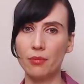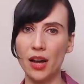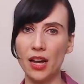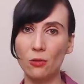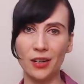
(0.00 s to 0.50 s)

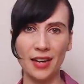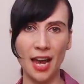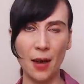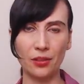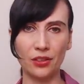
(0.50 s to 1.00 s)
But when
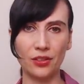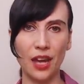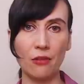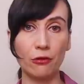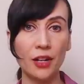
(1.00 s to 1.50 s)
capitalists
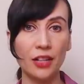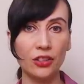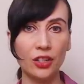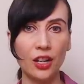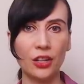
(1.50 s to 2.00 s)
get
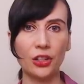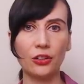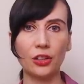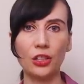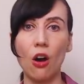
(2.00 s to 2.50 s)
rich,
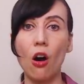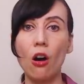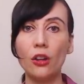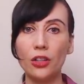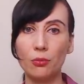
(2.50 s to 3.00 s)
nearly
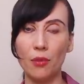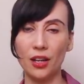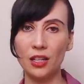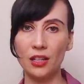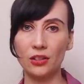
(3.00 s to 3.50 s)
all their
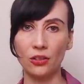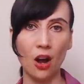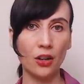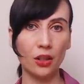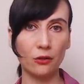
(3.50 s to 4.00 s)
money is
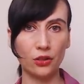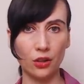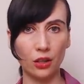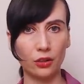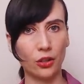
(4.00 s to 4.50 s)
not the
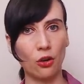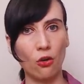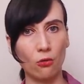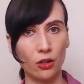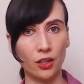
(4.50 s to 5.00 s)
result of their
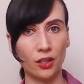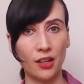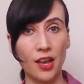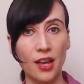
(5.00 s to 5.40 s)
own work.